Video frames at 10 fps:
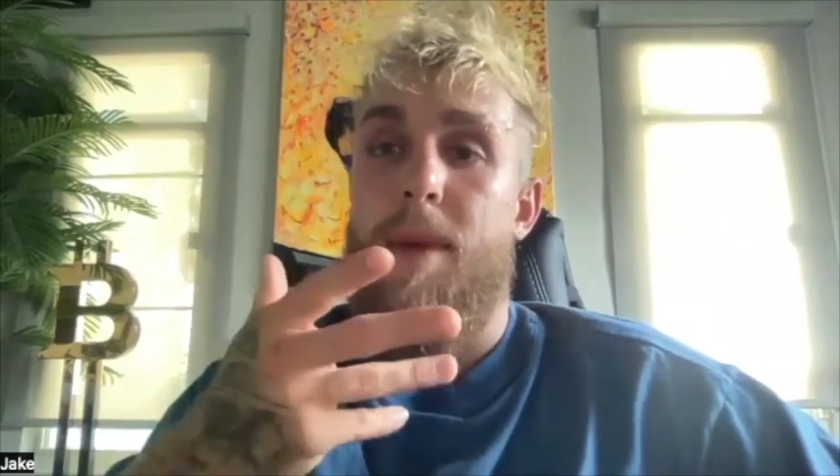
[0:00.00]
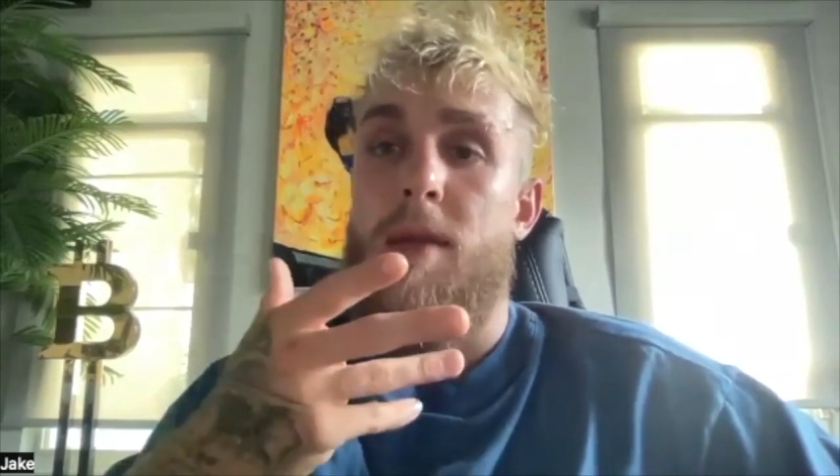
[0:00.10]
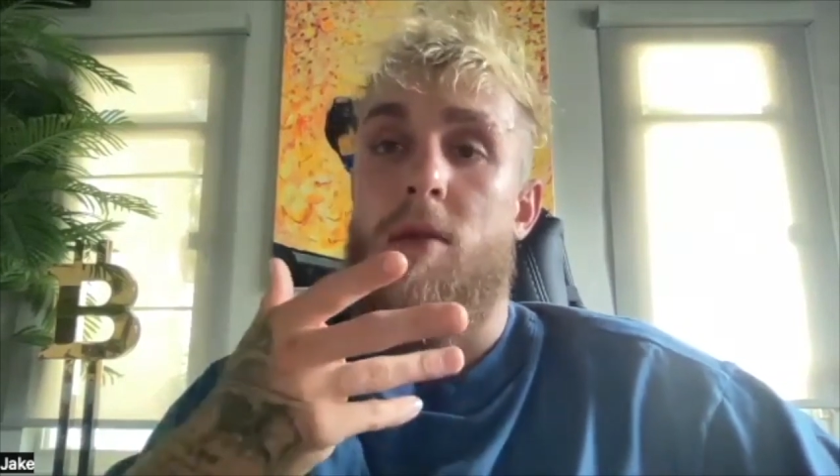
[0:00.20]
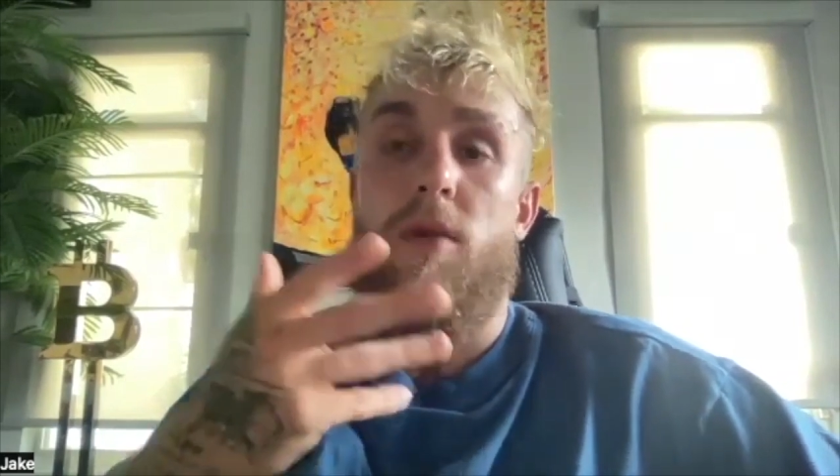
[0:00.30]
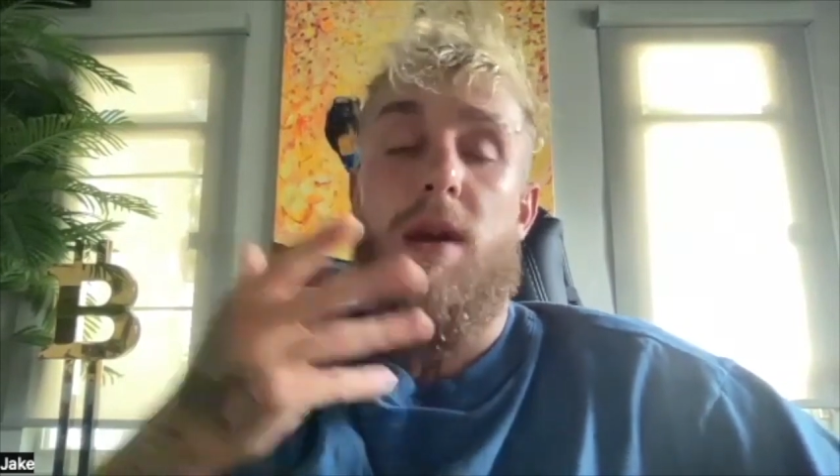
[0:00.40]

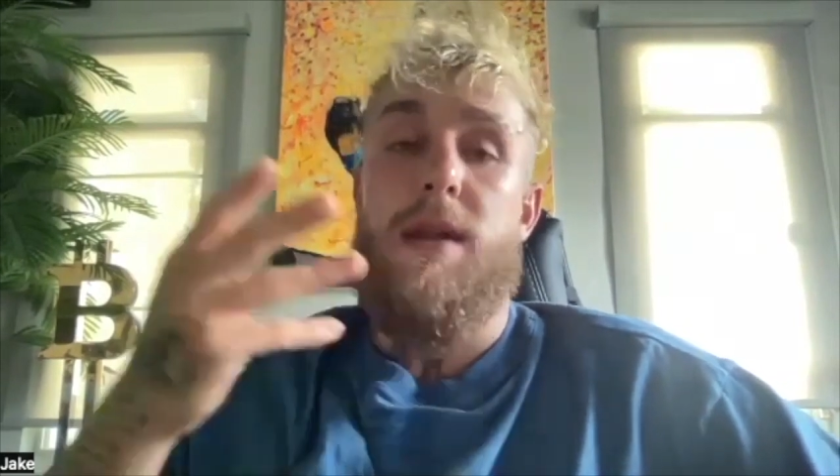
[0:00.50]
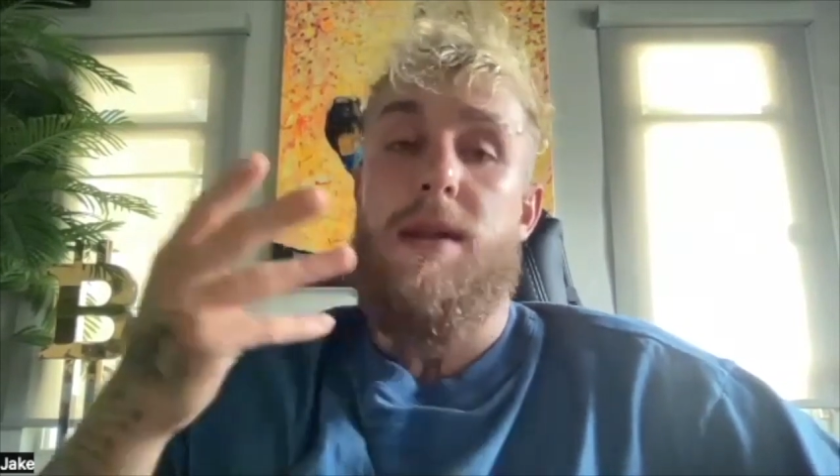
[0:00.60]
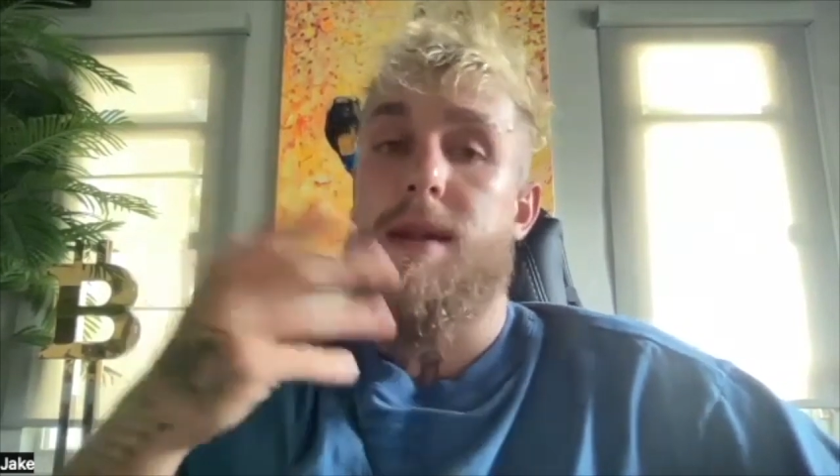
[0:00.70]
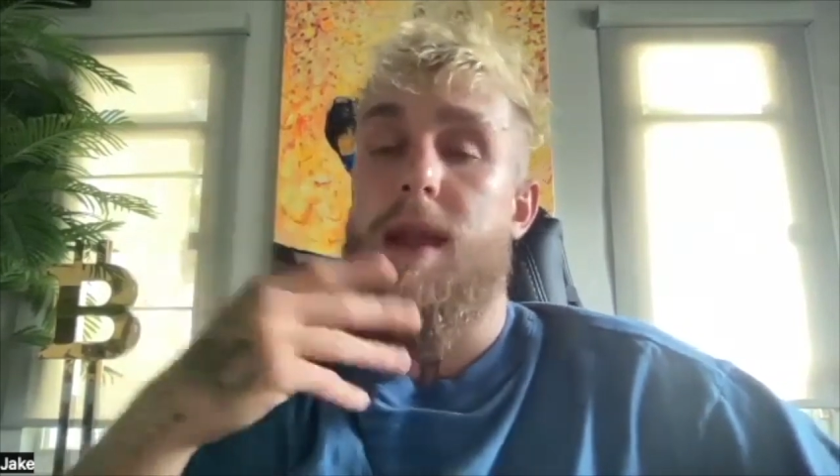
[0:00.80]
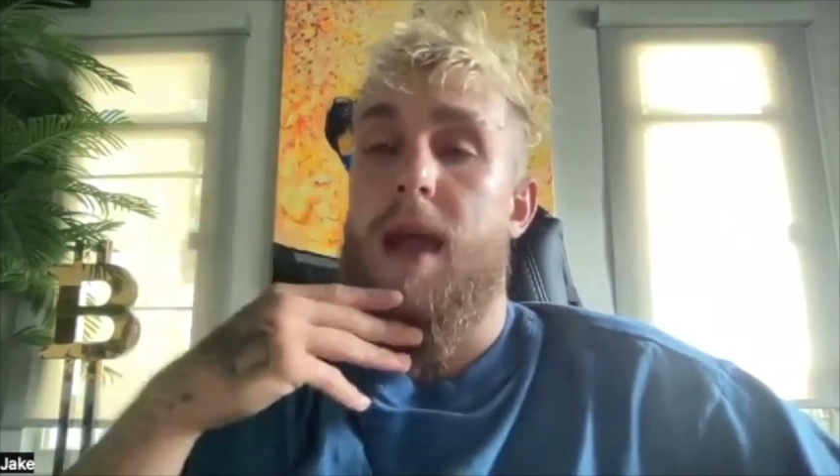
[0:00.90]
on the
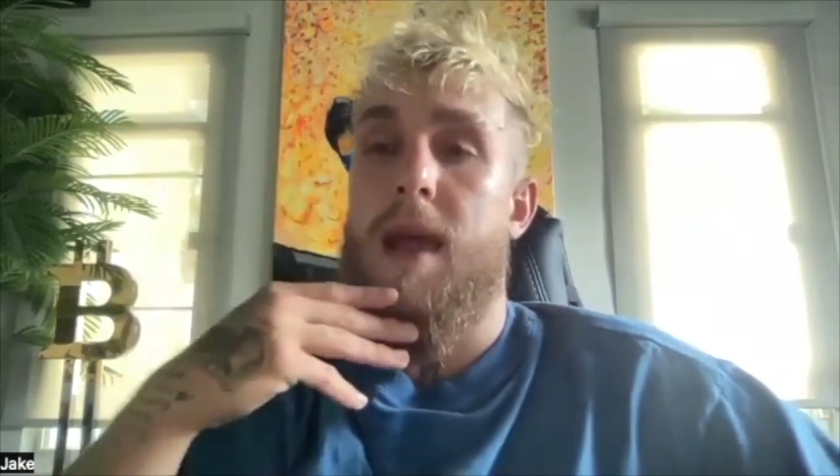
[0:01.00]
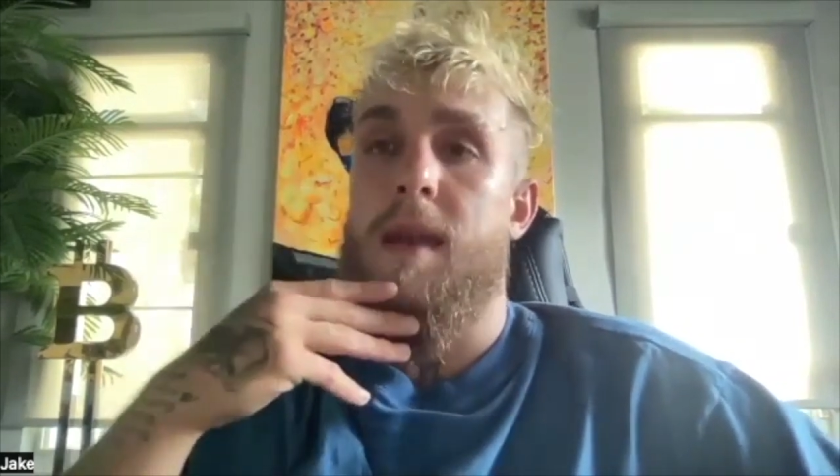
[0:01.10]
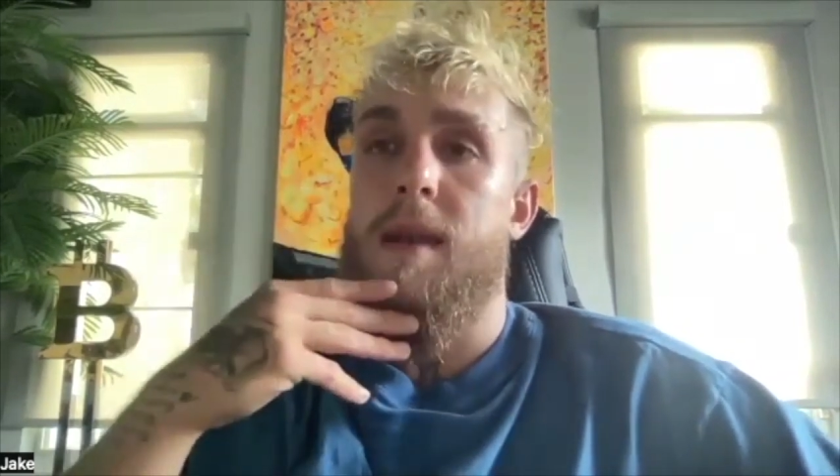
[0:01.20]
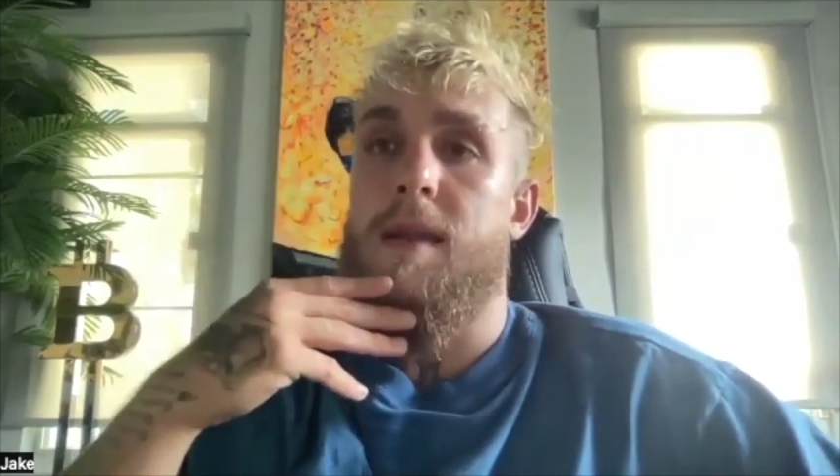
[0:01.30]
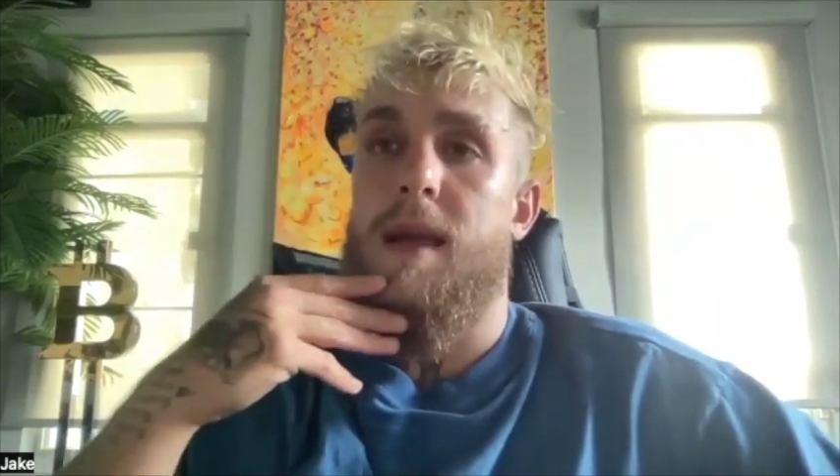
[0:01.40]
wrist
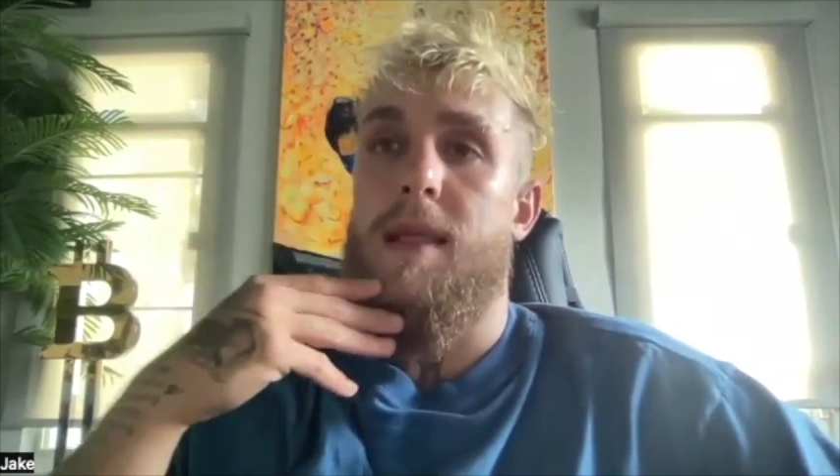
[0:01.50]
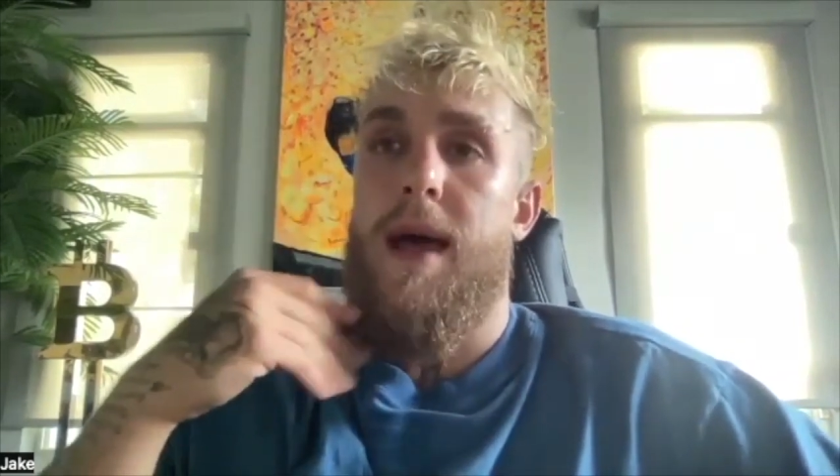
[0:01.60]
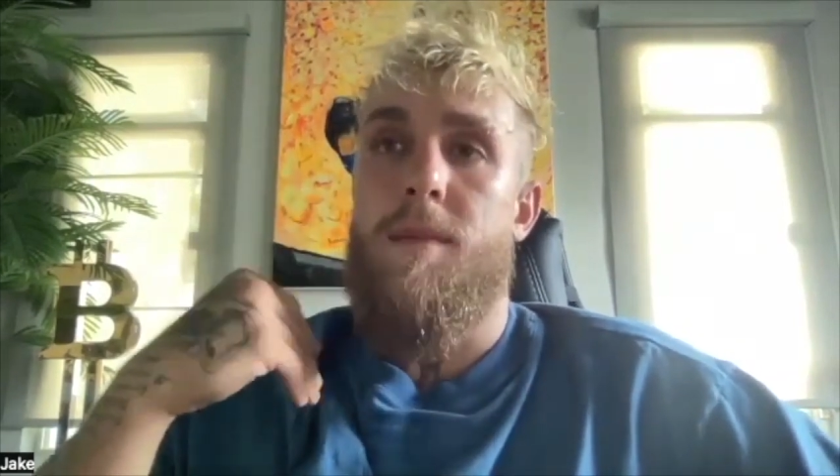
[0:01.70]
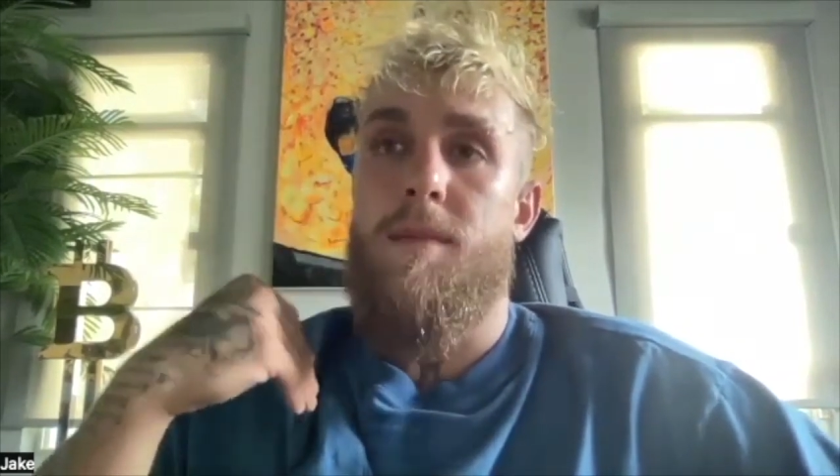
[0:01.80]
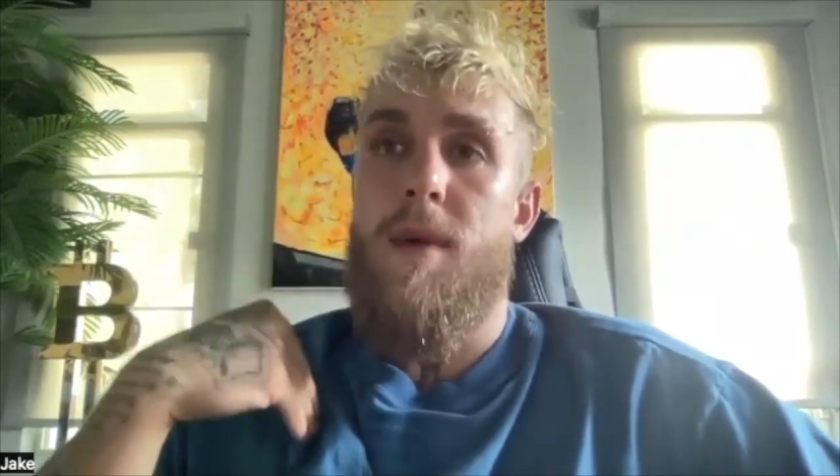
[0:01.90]
and they
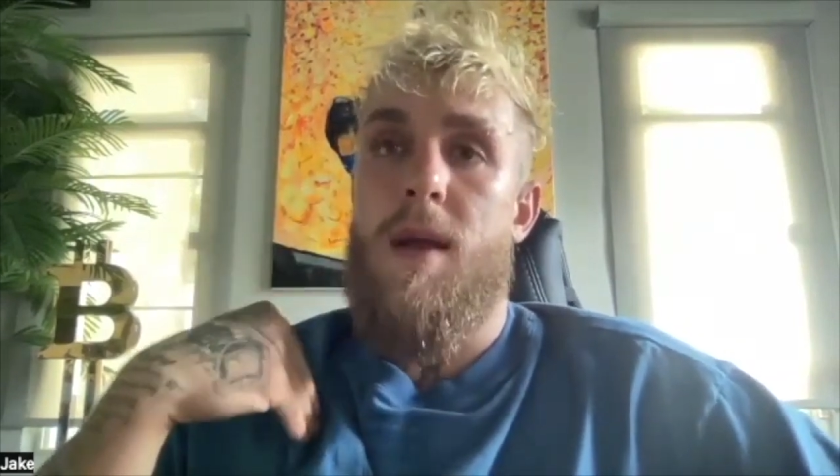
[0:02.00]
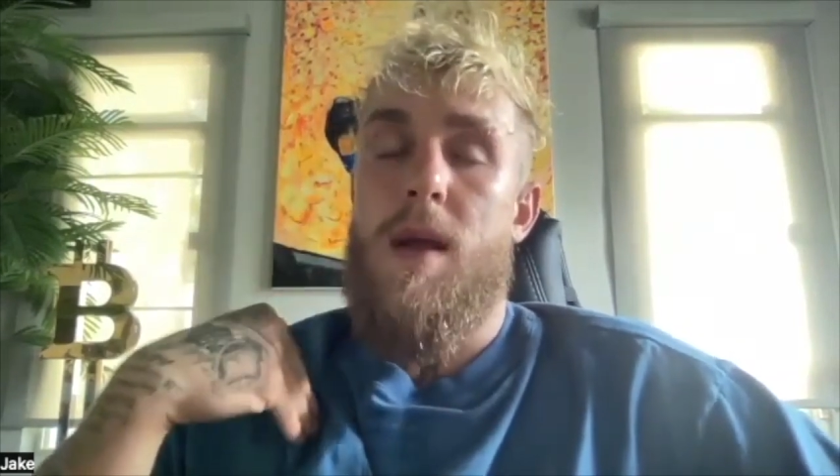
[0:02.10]
let him